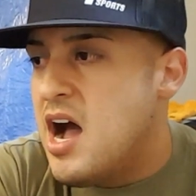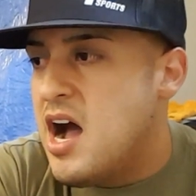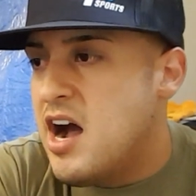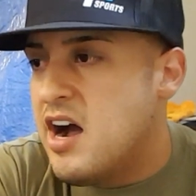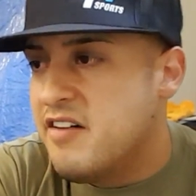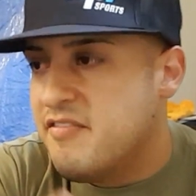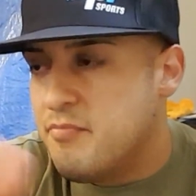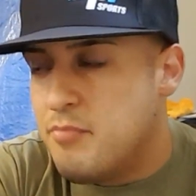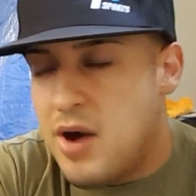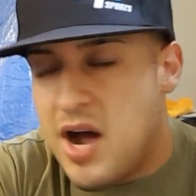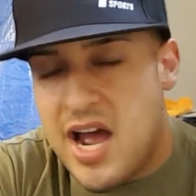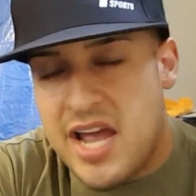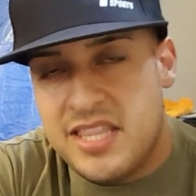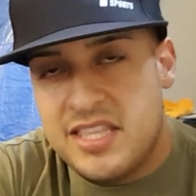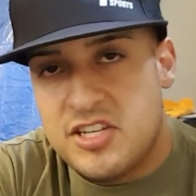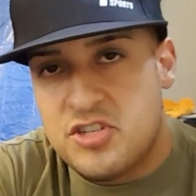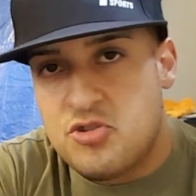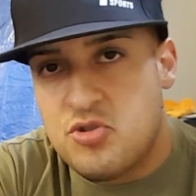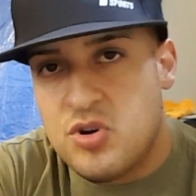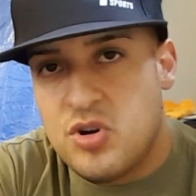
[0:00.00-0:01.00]
of buying
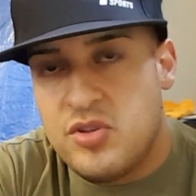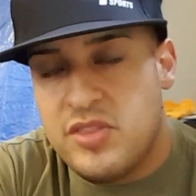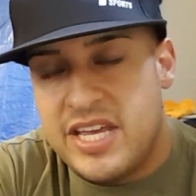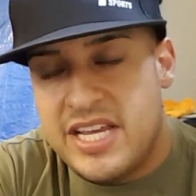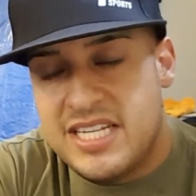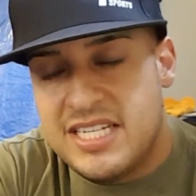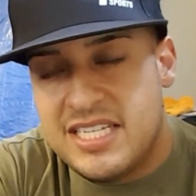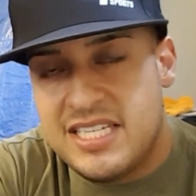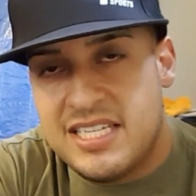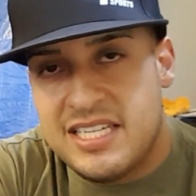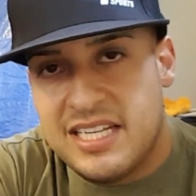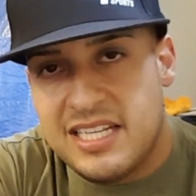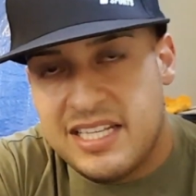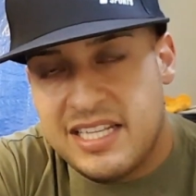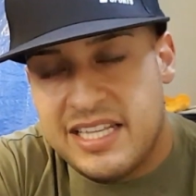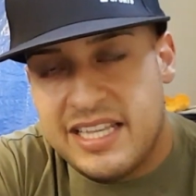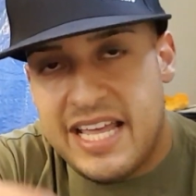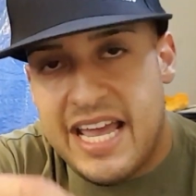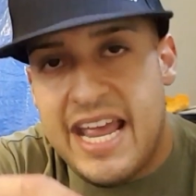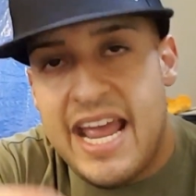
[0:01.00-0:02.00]
this grille, they
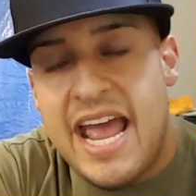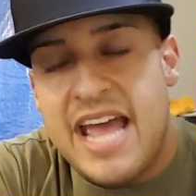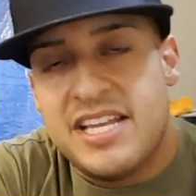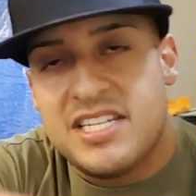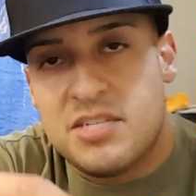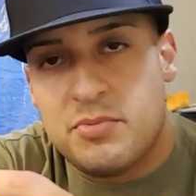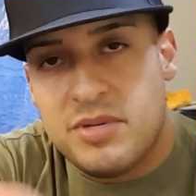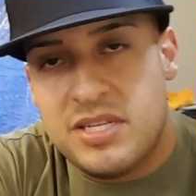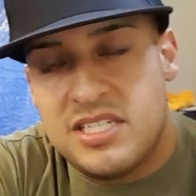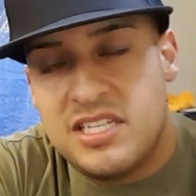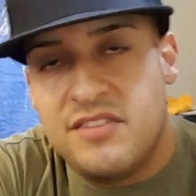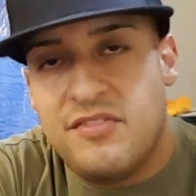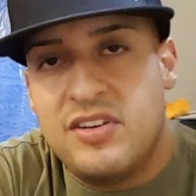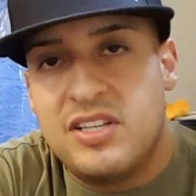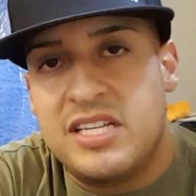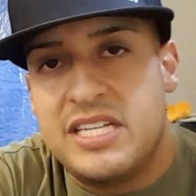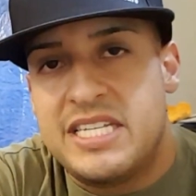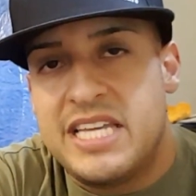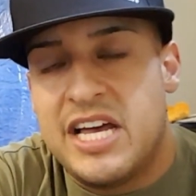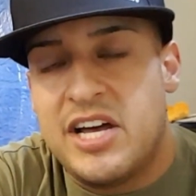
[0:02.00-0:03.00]

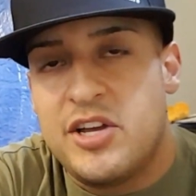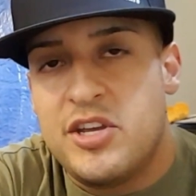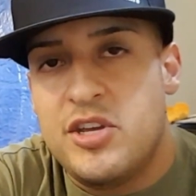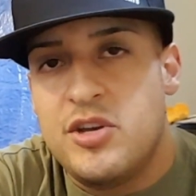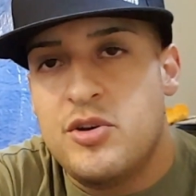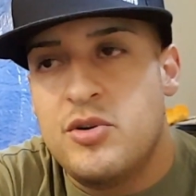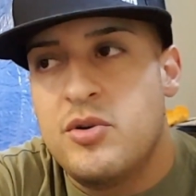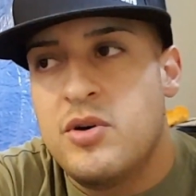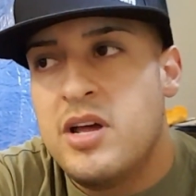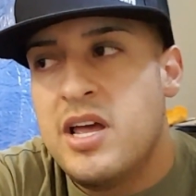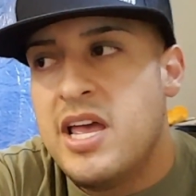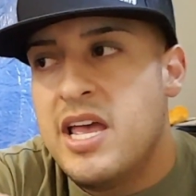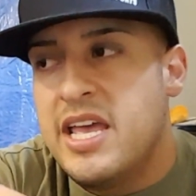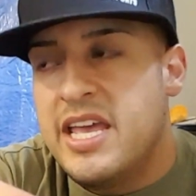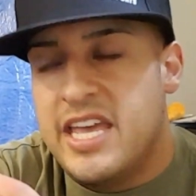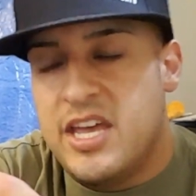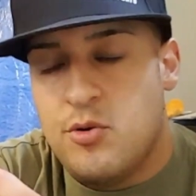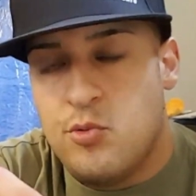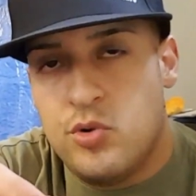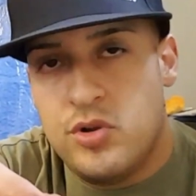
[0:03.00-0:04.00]
specifically tell you
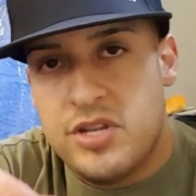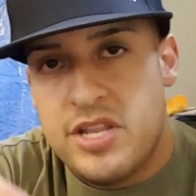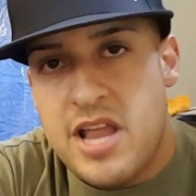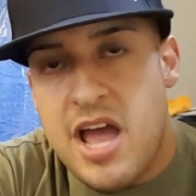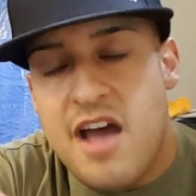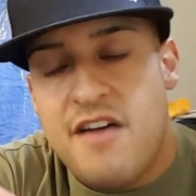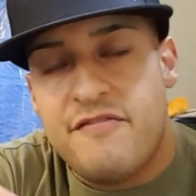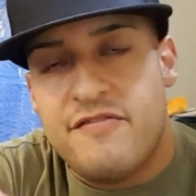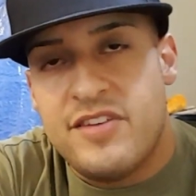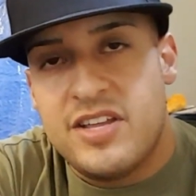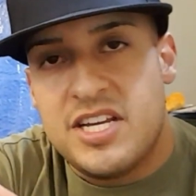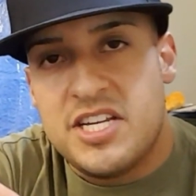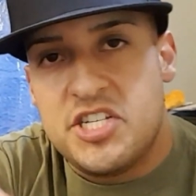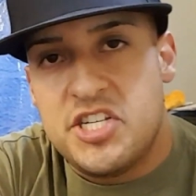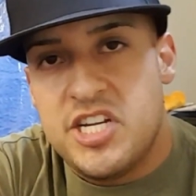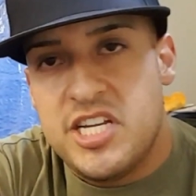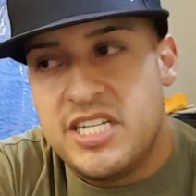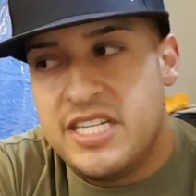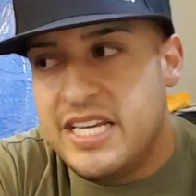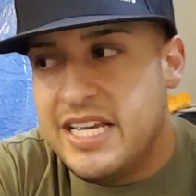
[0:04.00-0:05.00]
it will not fit a
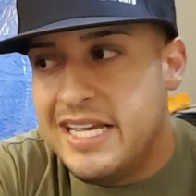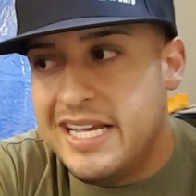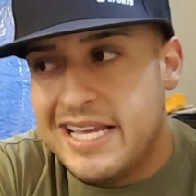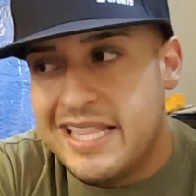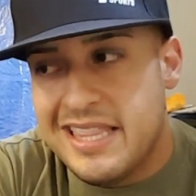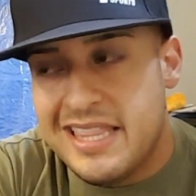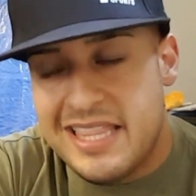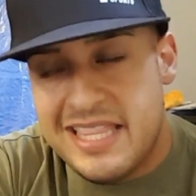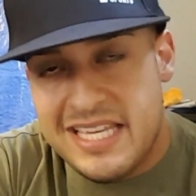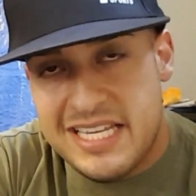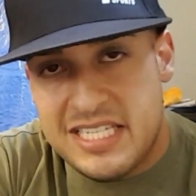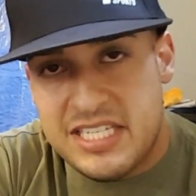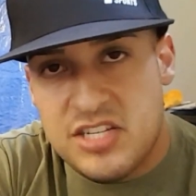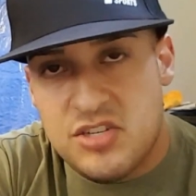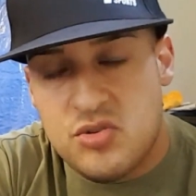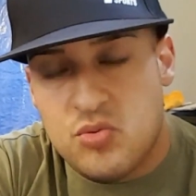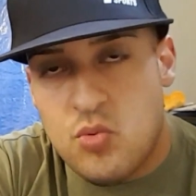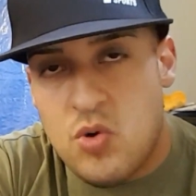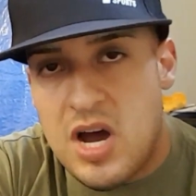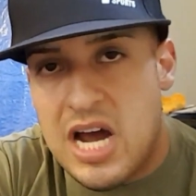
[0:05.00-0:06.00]
GT, and this
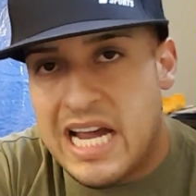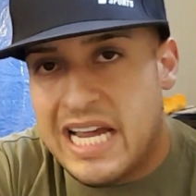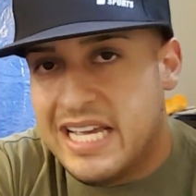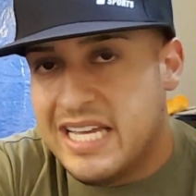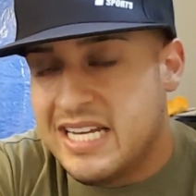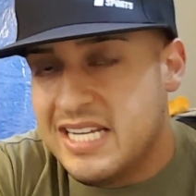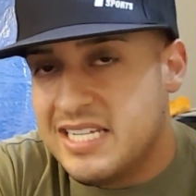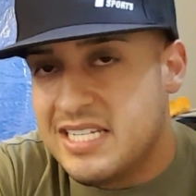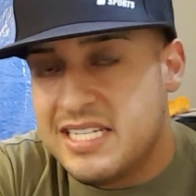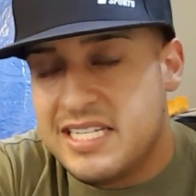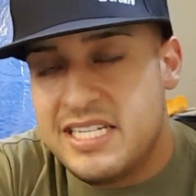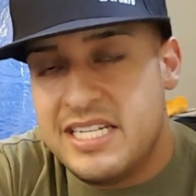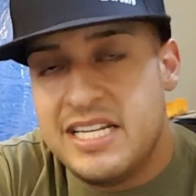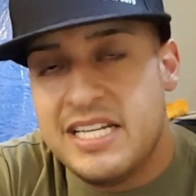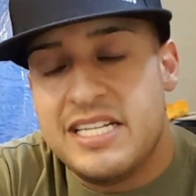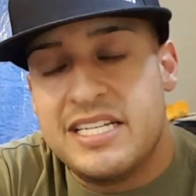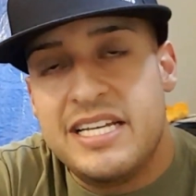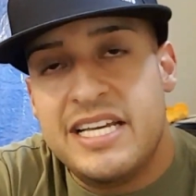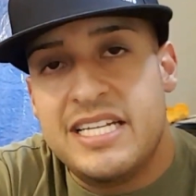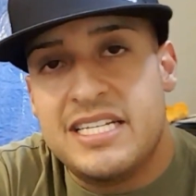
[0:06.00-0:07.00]
is why.
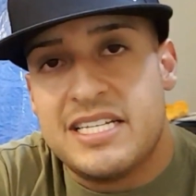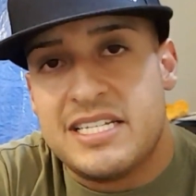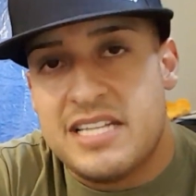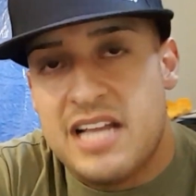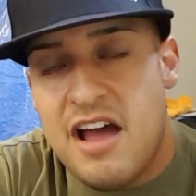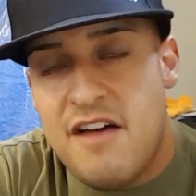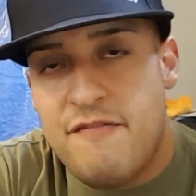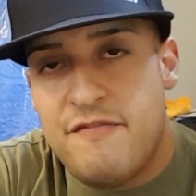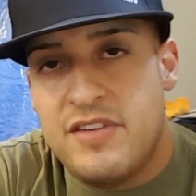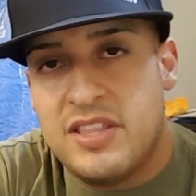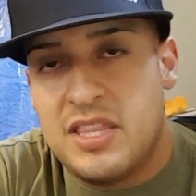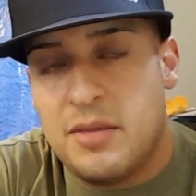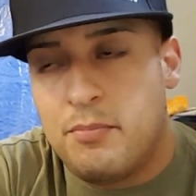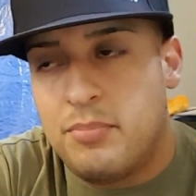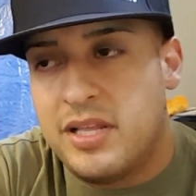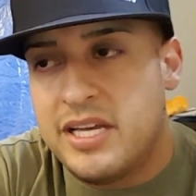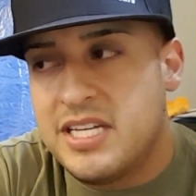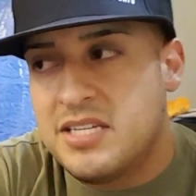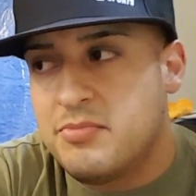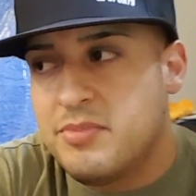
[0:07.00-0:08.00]
It does not fit the
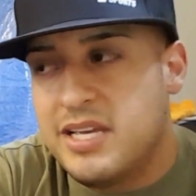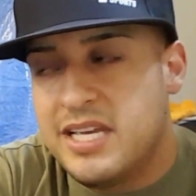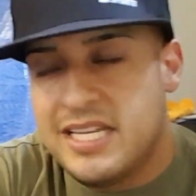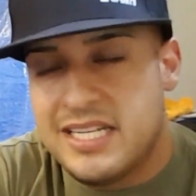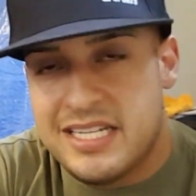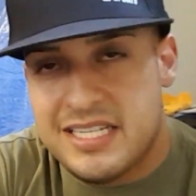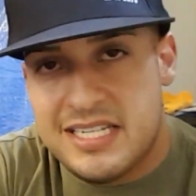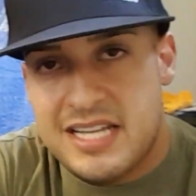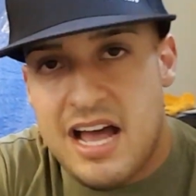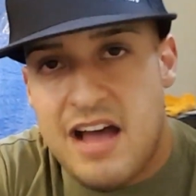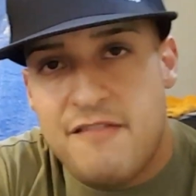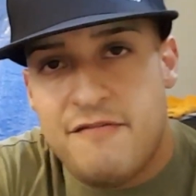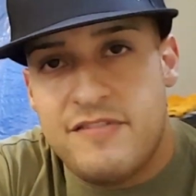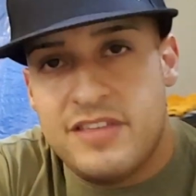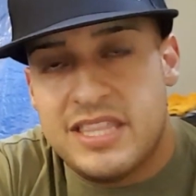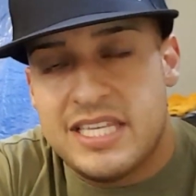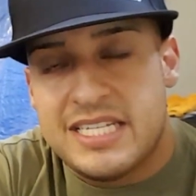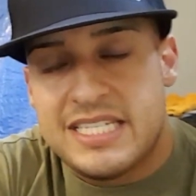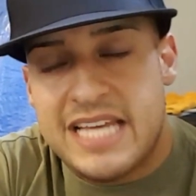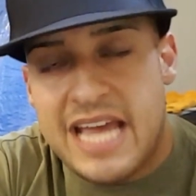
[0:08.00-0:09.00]
placement, it does not
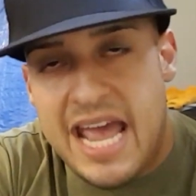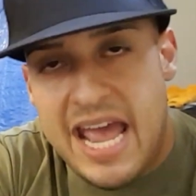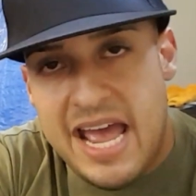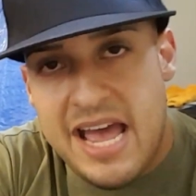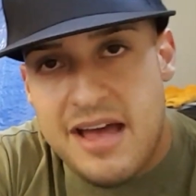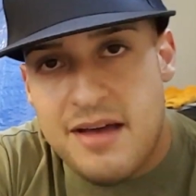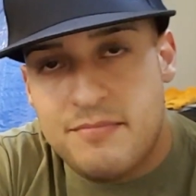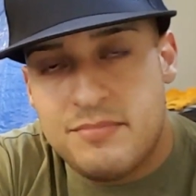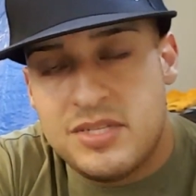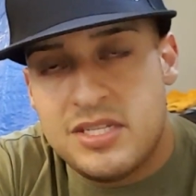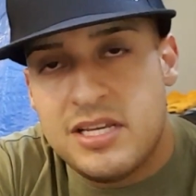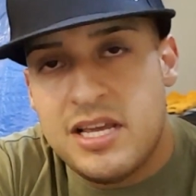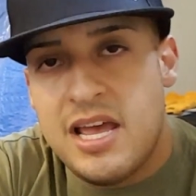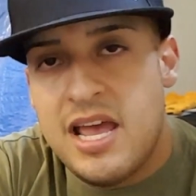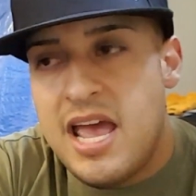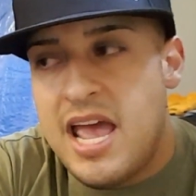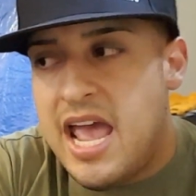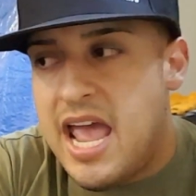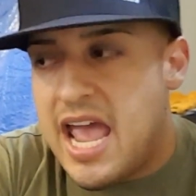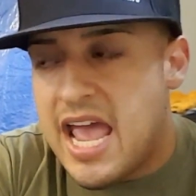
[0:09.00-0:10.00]
fit the tabs,
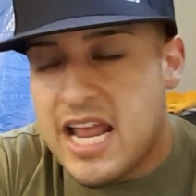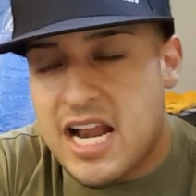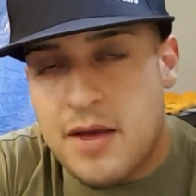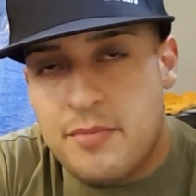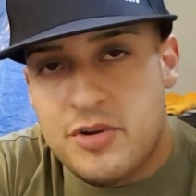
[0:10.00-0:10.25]
and